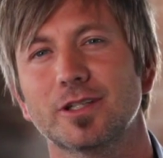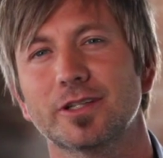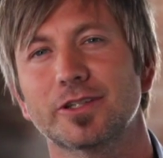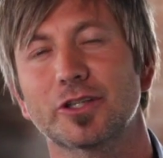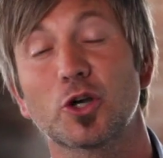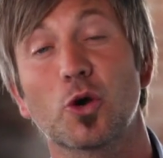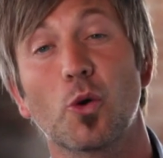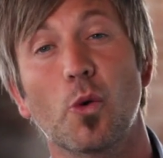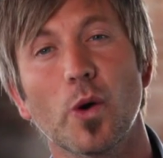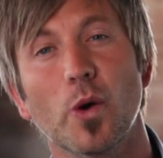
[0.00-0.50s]
the
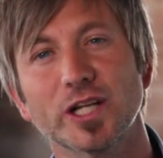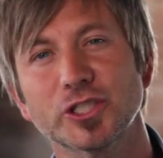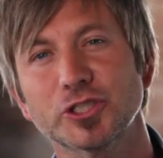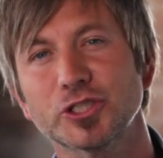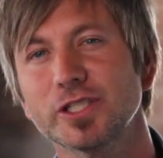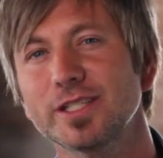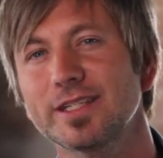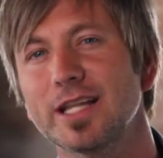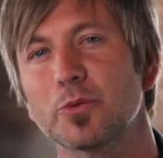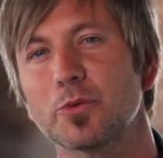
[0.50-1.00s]

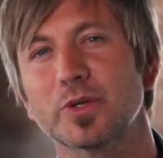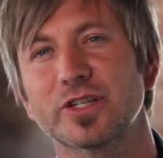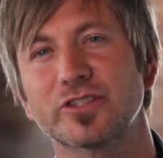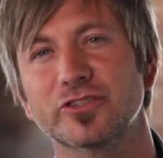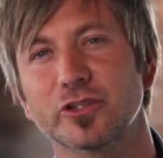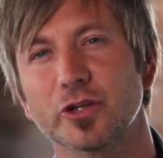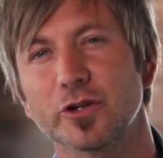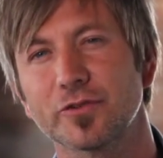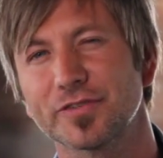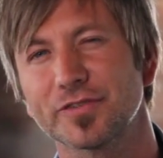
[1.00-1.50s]
question that
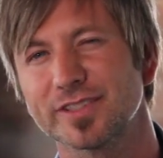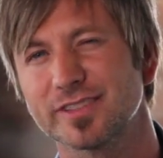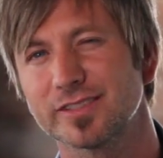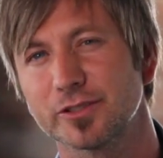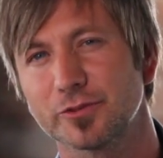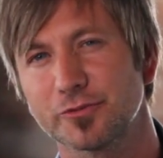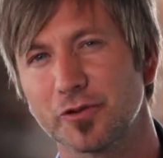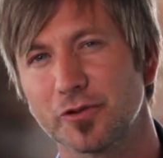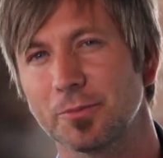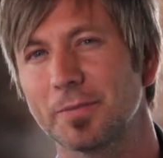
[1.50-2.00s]

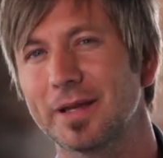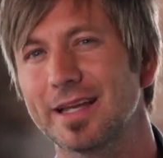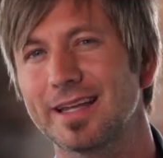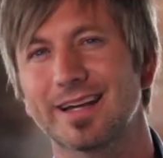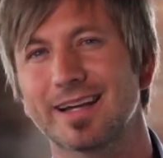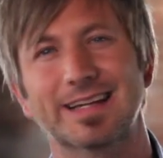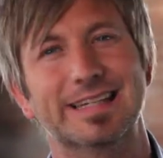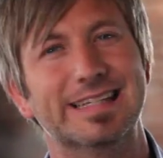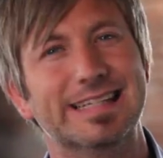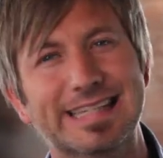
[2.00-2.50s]
resurfaces for me
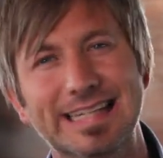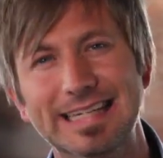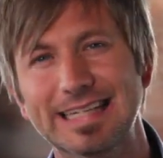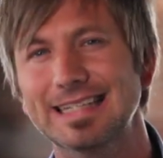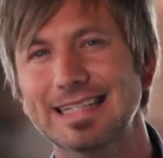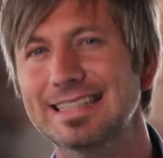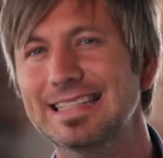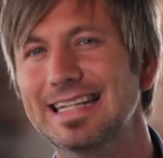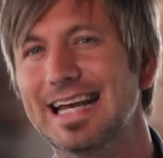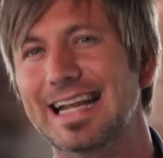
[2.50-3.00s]

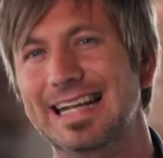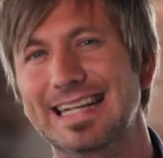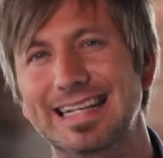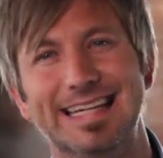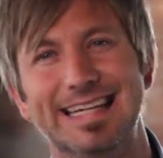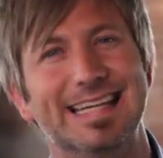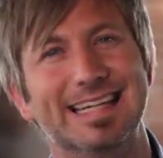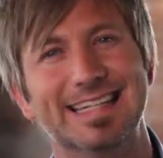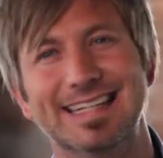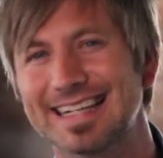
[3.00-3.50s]
again and
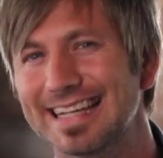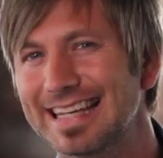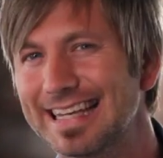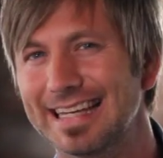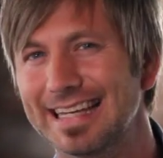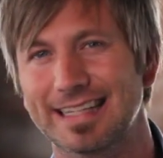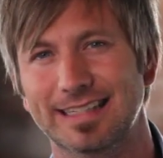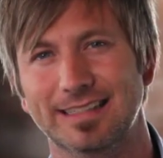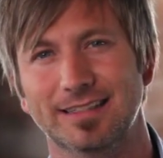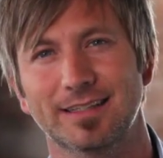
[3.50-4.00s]
again and
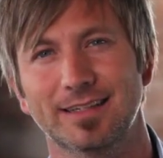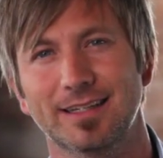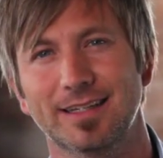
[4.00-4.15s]
again